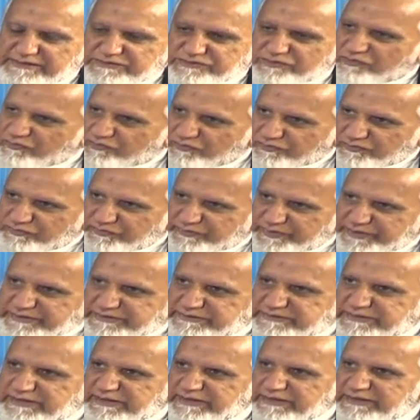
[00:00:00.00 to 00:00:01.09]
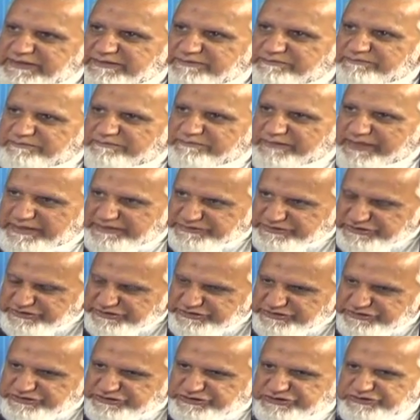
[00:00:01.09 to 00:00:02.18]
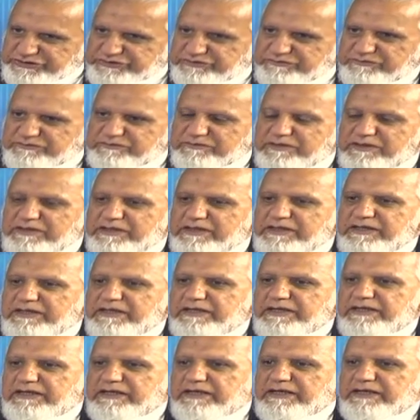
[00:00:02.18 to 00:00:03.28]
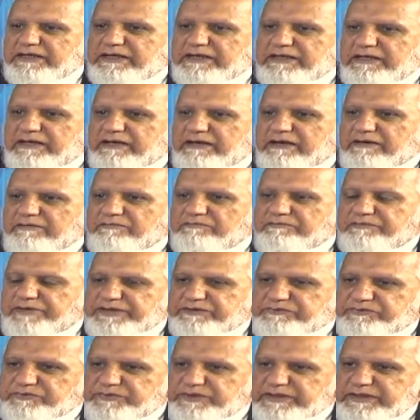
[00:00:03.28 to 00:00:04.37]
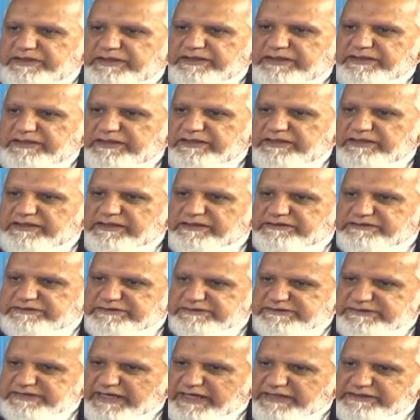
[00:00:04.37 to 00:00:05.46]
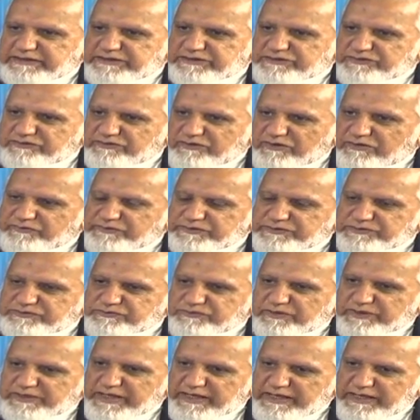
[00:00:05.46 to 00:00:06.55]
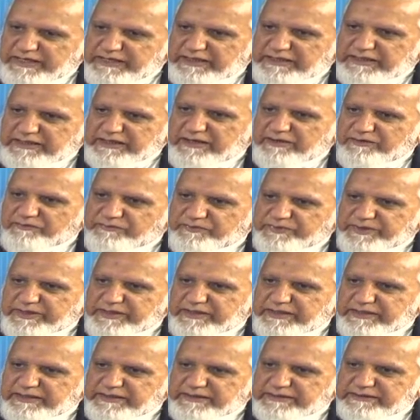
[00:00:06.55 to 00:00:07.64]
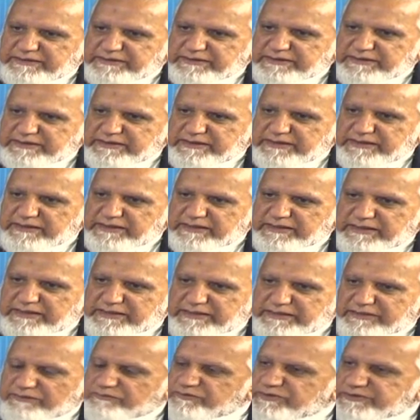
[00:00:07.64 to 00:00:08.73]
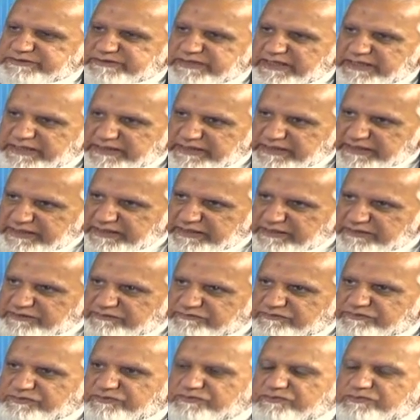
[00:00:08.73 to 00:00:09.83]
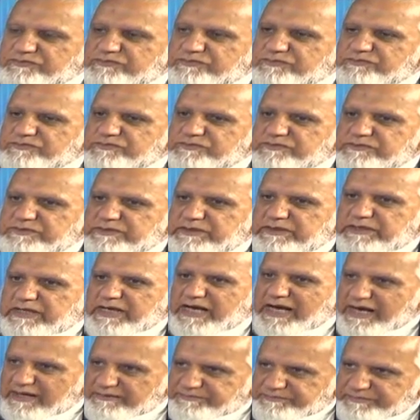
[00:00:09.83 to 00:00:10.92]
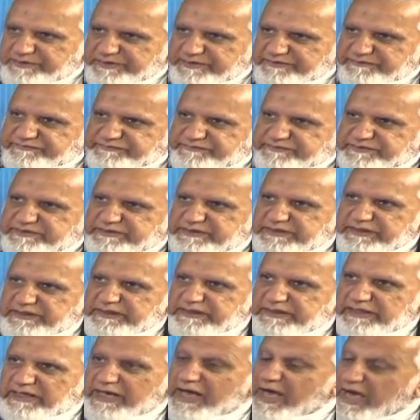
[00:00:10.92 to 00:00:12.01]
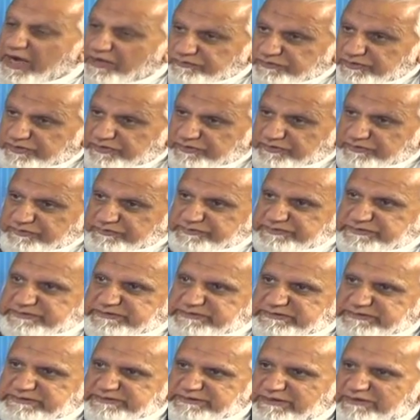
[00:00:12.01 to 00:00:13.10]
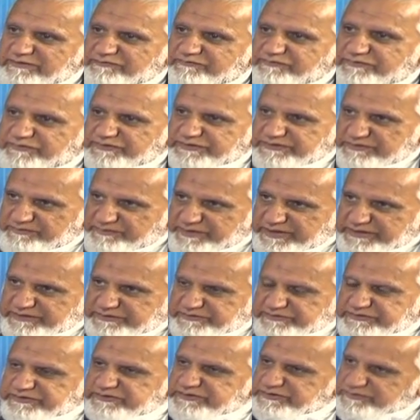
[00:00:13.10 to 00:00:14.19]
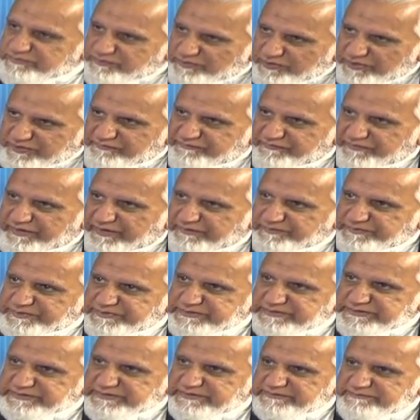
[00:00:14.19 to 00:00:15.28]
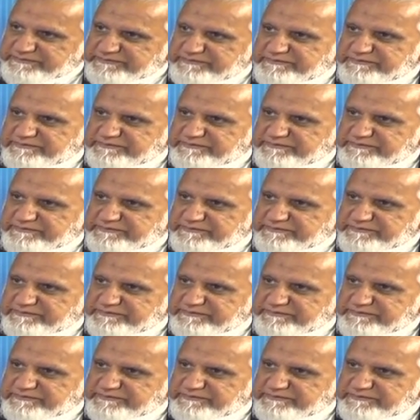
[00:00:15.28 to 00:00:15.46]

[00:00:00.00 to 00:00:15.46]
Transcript: always a major issue, but we decided to go into an area where there was a need to uplift the outgrowers for tomatoes, the smaller farmers,